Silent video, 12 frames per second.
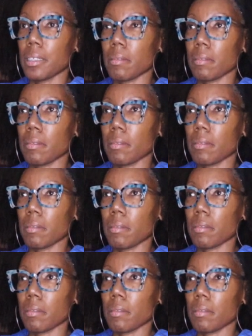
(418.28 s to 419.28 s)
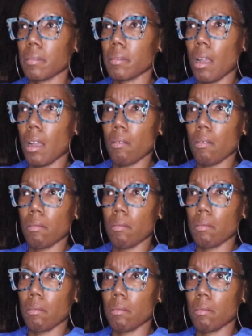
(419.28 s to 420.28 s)
Into this world, oh. they
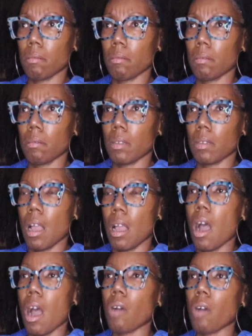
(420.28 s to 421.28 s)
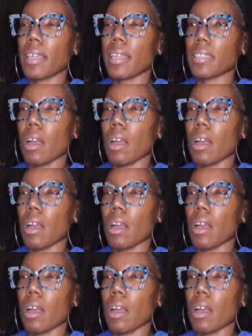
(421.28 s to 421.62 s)
clothe him they cherish oh, that's him.